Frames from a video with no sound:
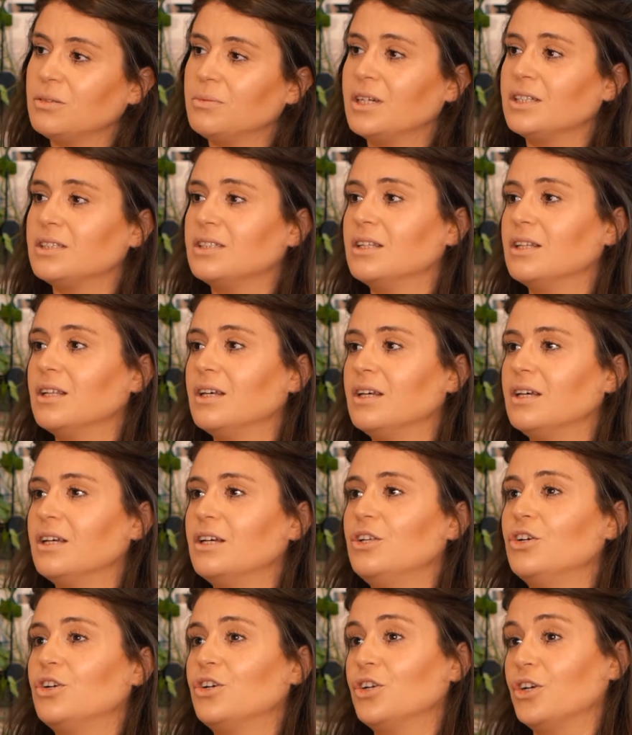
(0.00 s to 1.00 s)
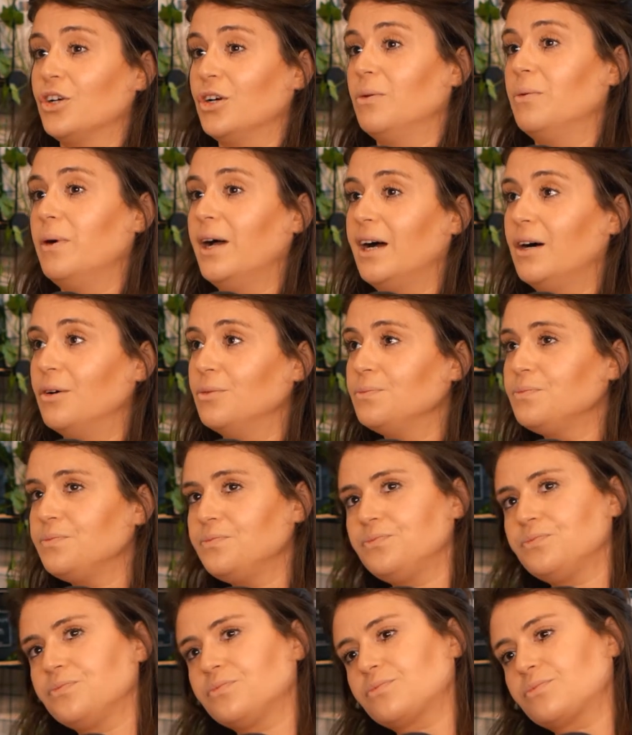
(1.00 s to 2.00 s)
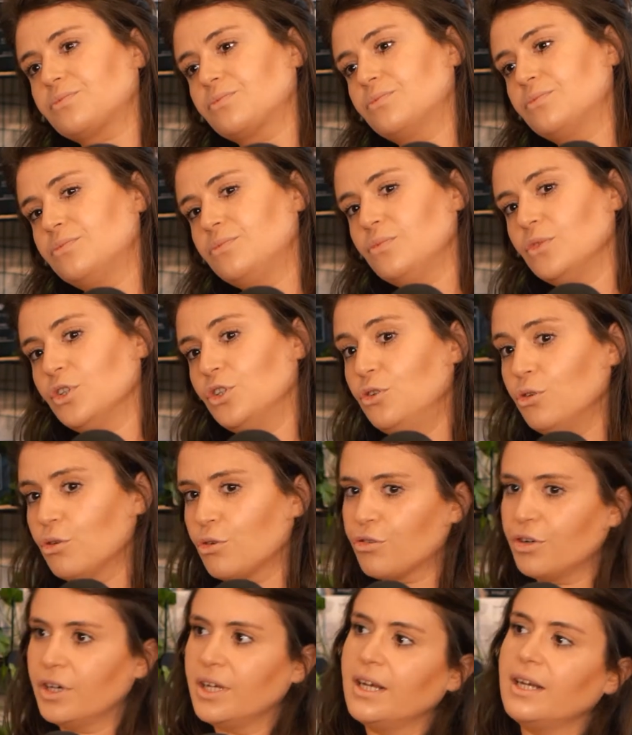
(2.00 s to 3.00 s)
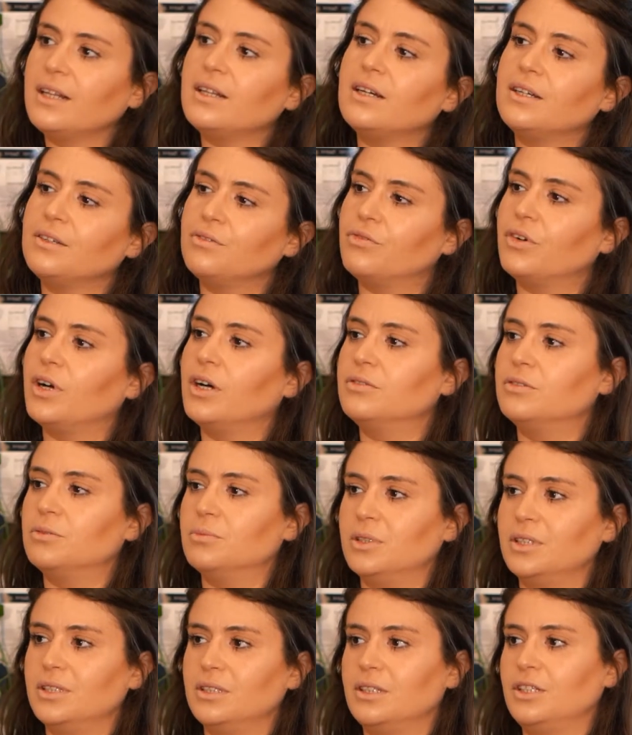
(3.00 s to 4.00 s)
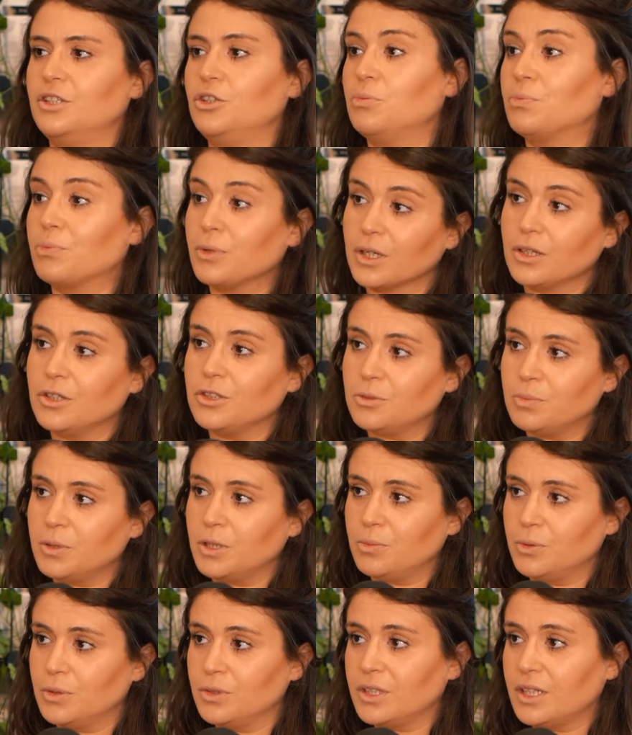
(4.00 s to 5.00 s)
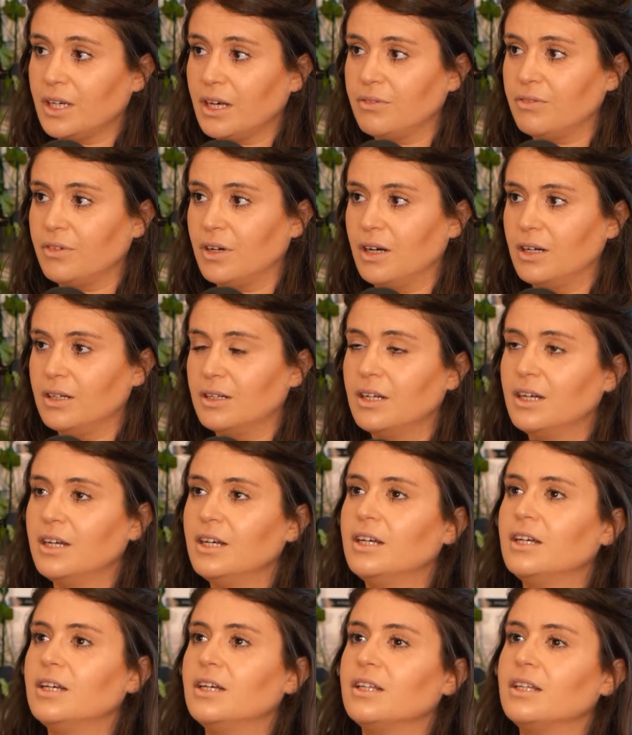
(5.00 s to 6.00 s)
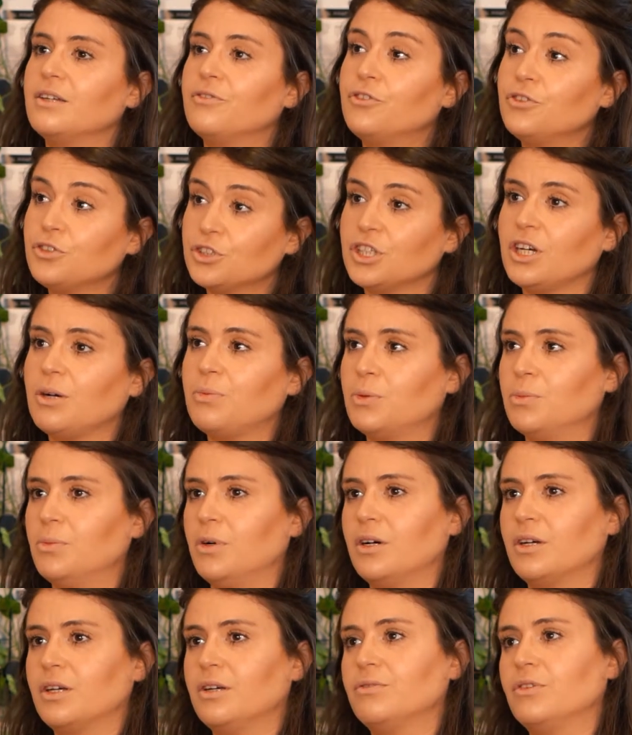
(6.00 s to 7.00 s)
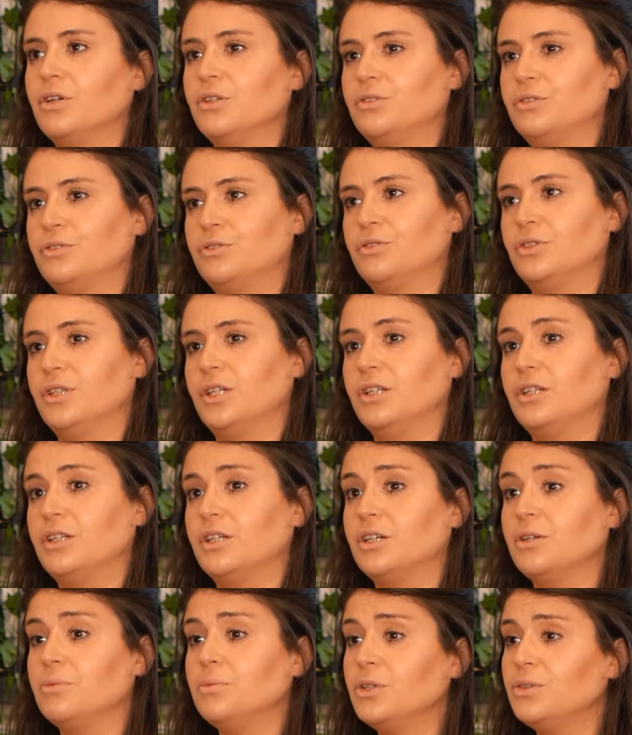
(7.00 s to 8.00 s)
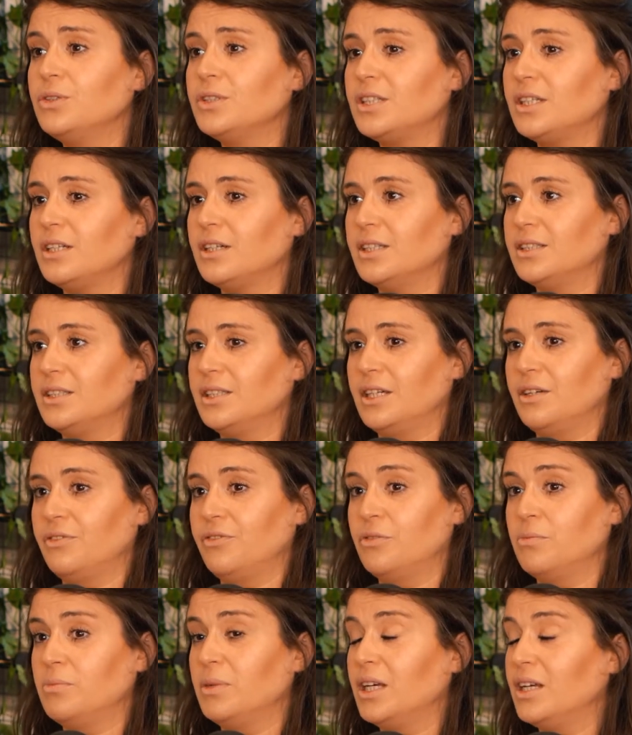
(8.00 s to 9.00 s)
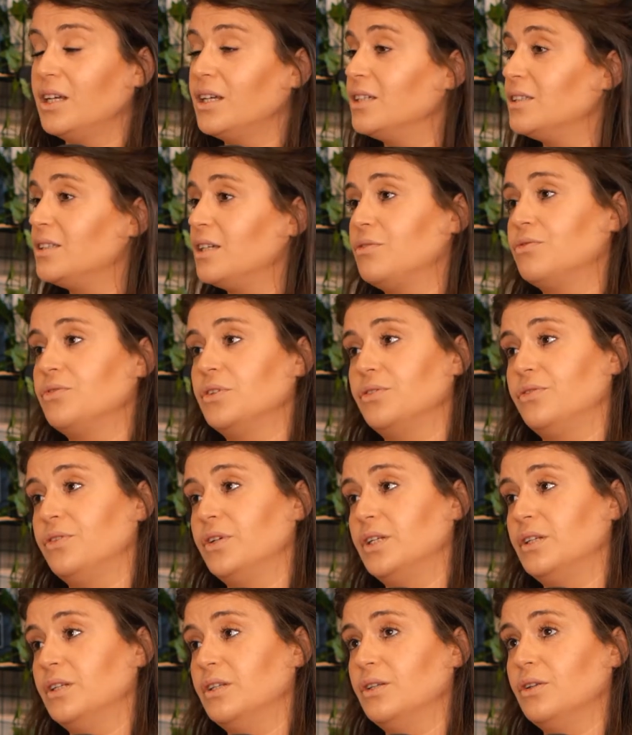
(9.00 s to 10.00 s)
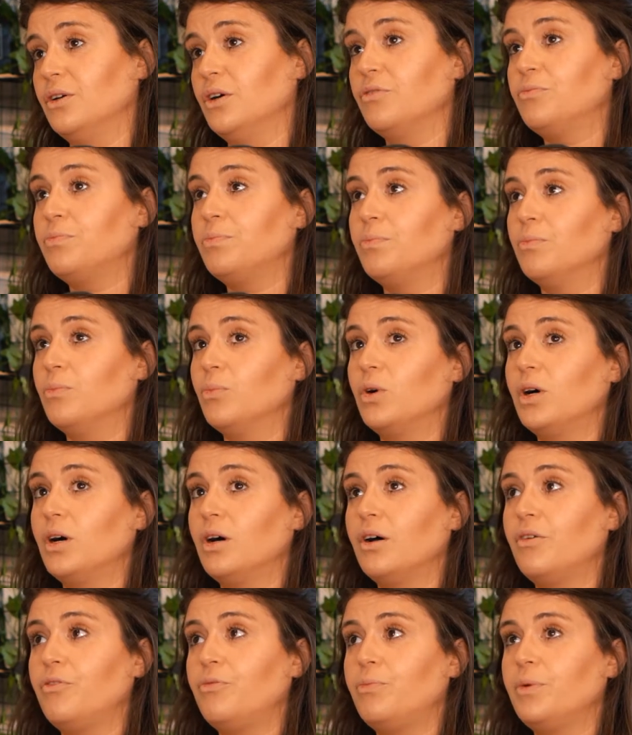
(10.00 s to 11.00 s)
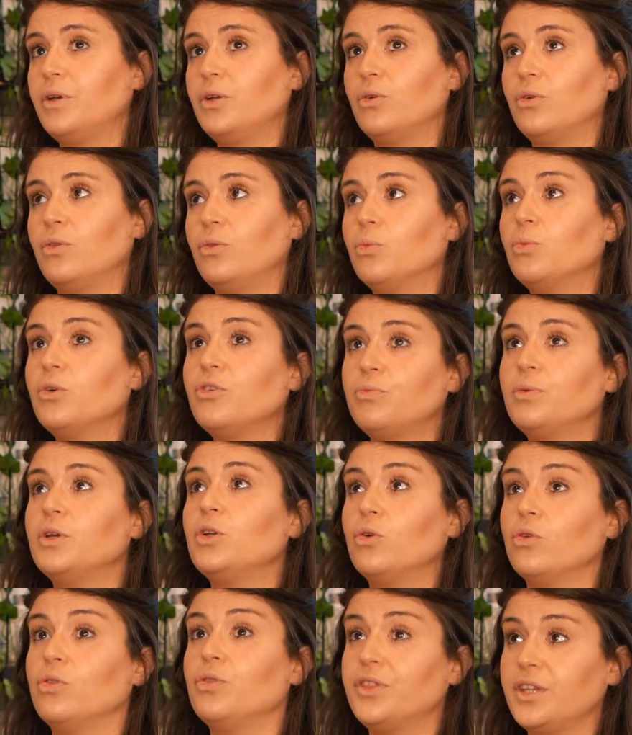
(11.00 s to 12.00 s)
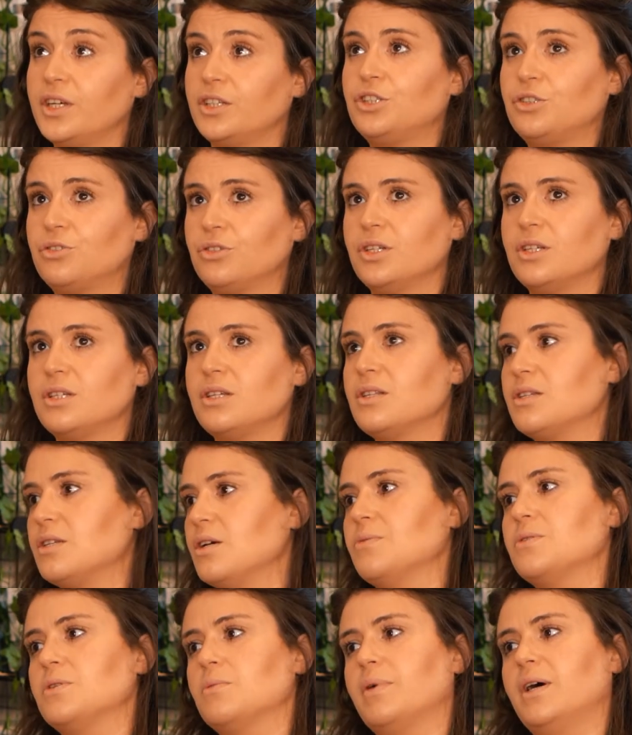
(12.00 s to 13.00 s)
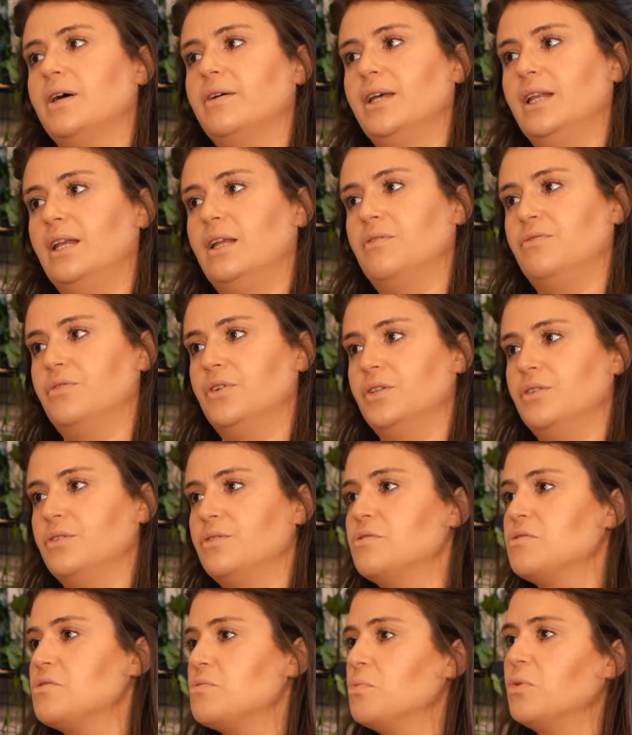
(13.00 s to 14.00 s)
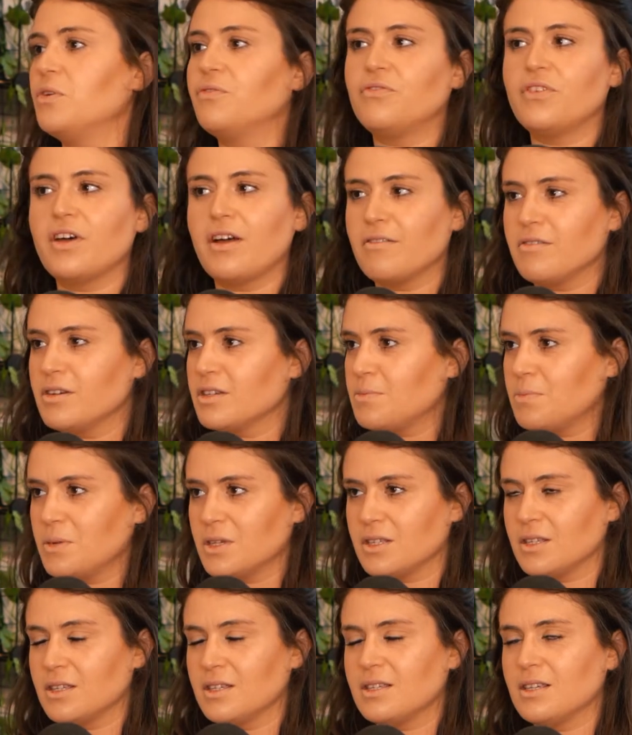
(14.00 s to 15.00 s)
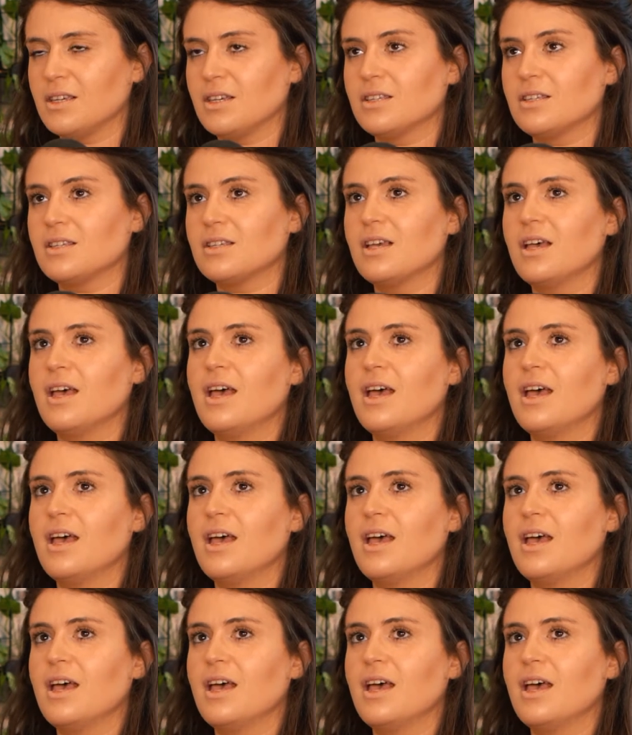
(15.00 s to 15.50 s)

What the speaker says: about something and you're going to go out, you create that environment and you bring those people together. For Chapel Market Roastery, the community idea for me is everything. We've been on this street since I was about 11 with various businesses,